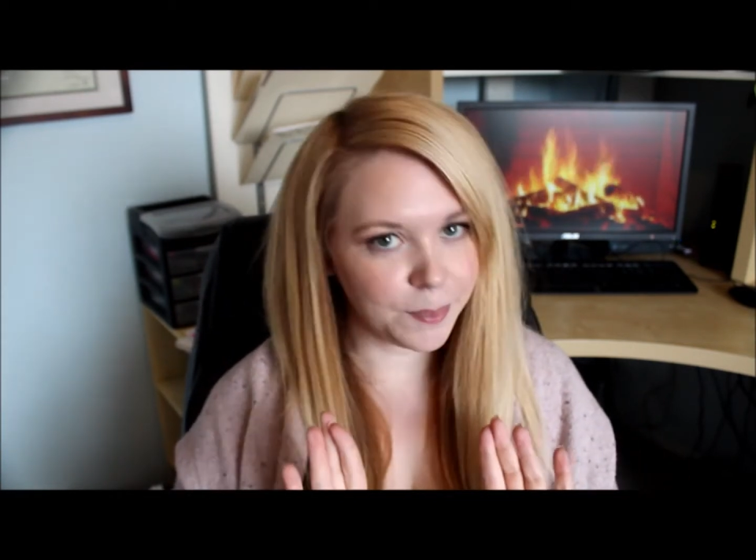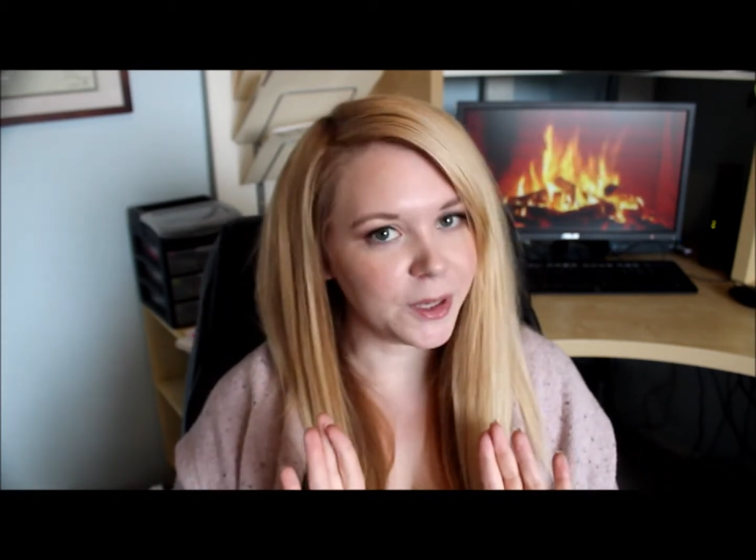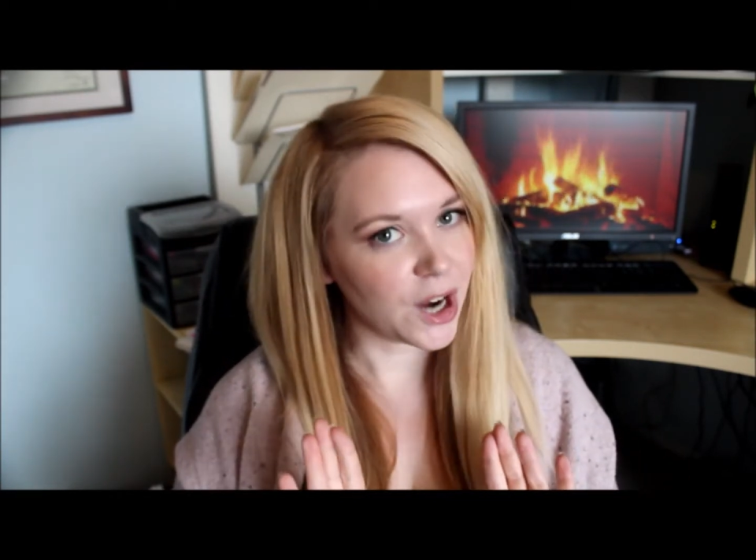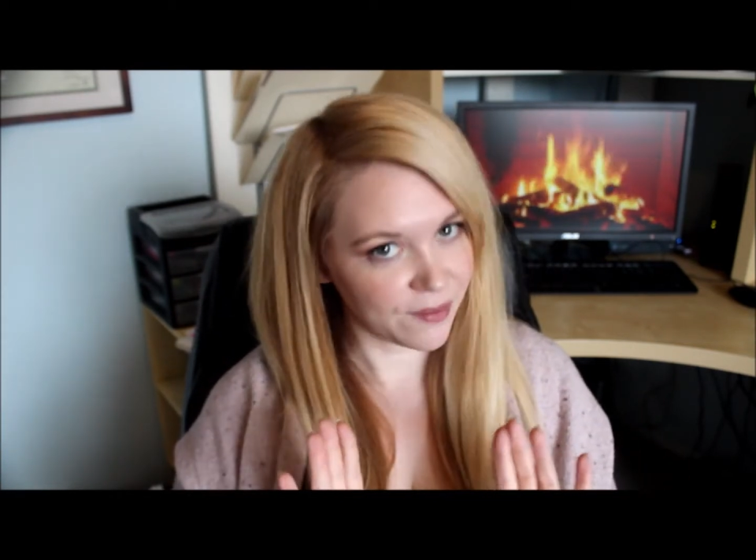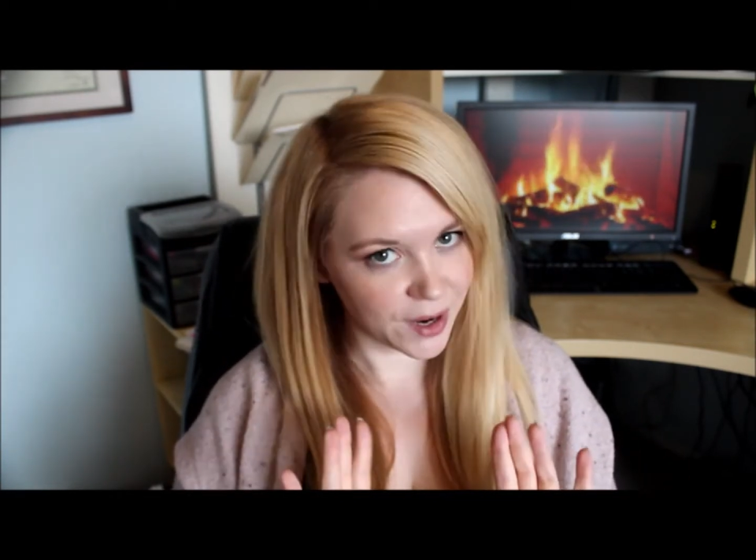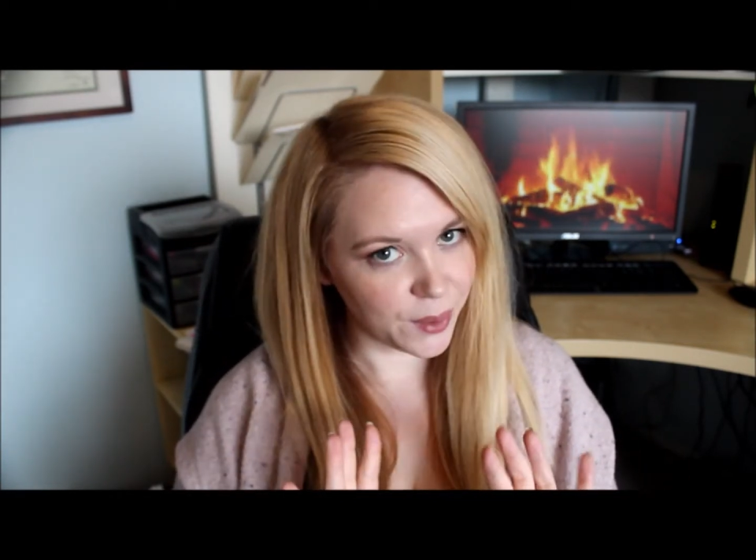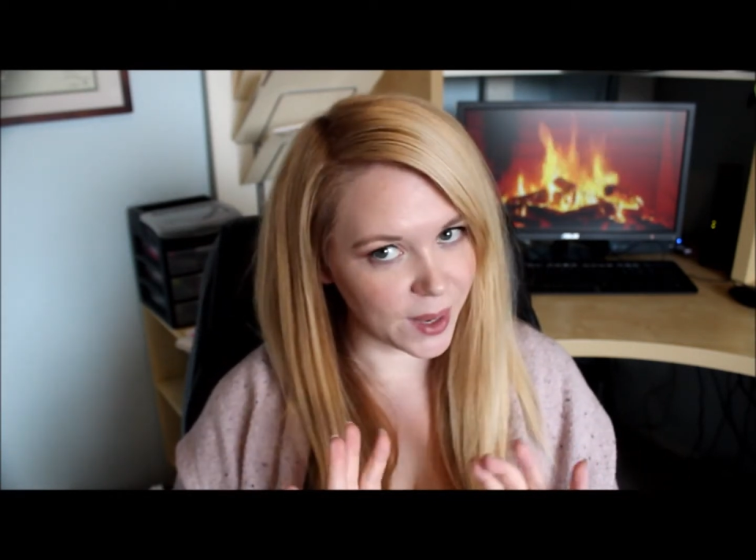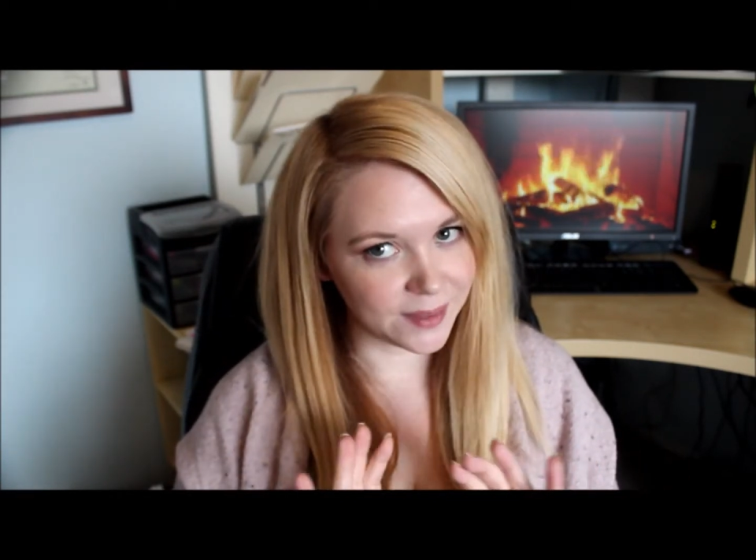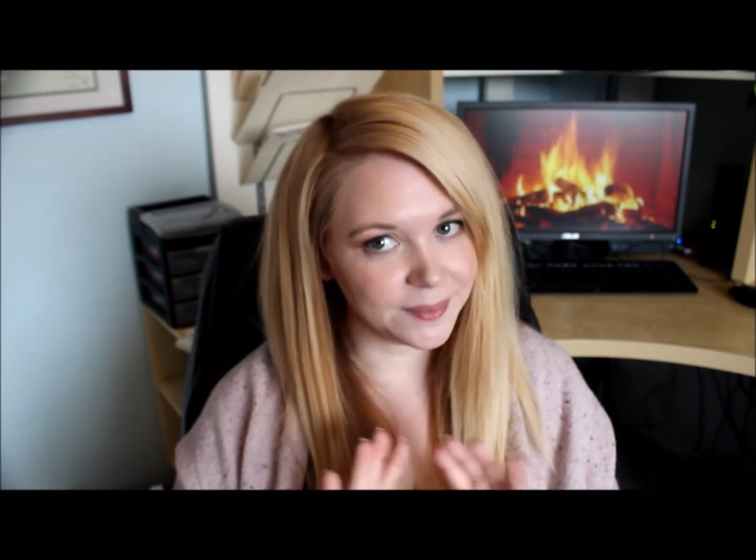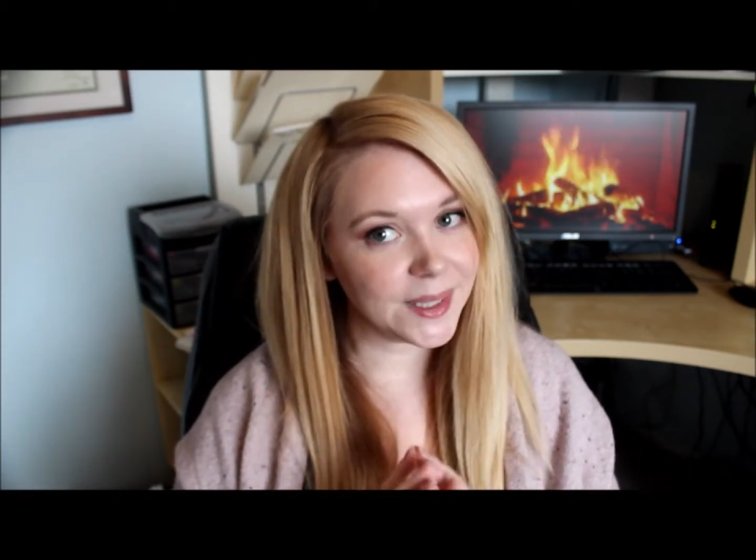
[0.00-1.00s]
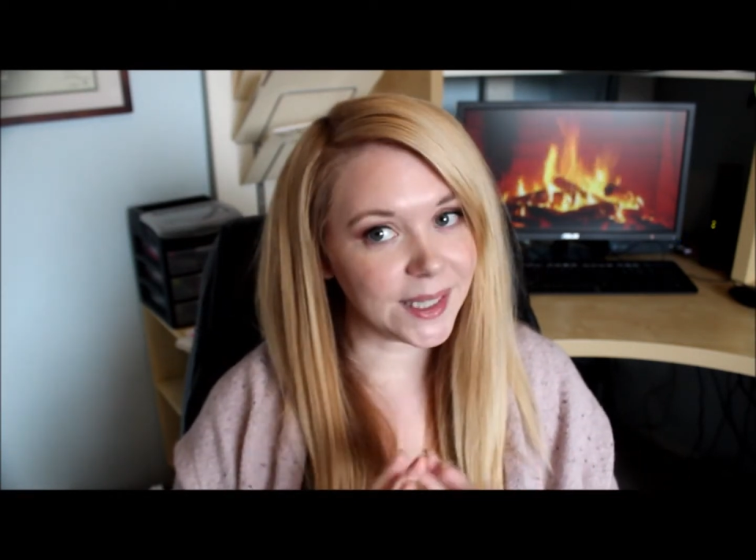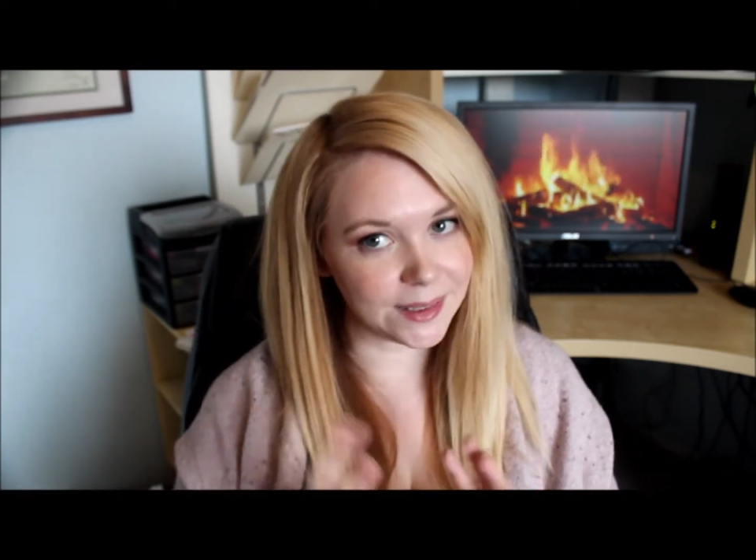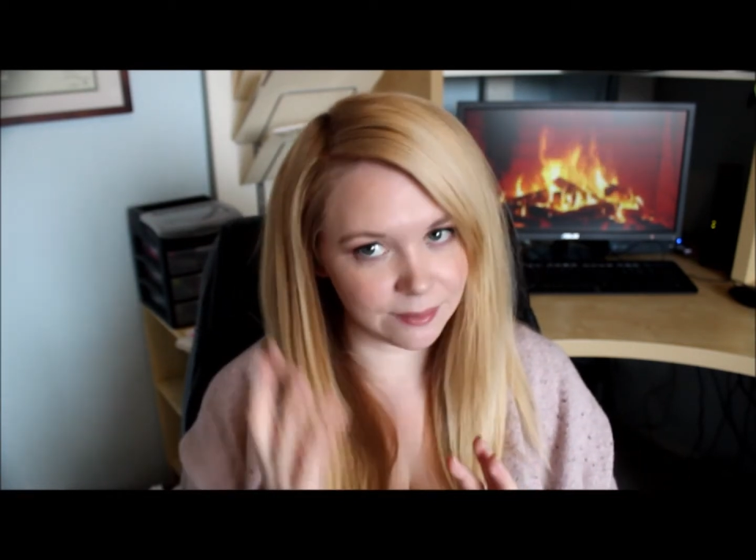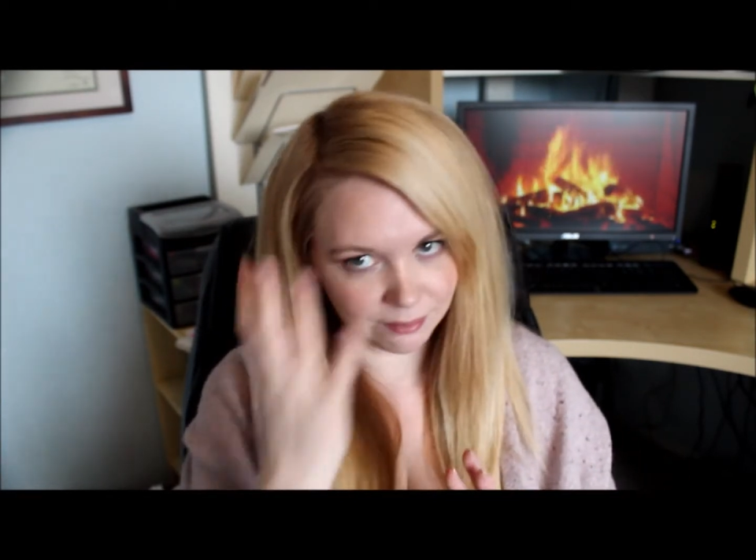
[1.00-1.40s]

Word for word: but not very well. It,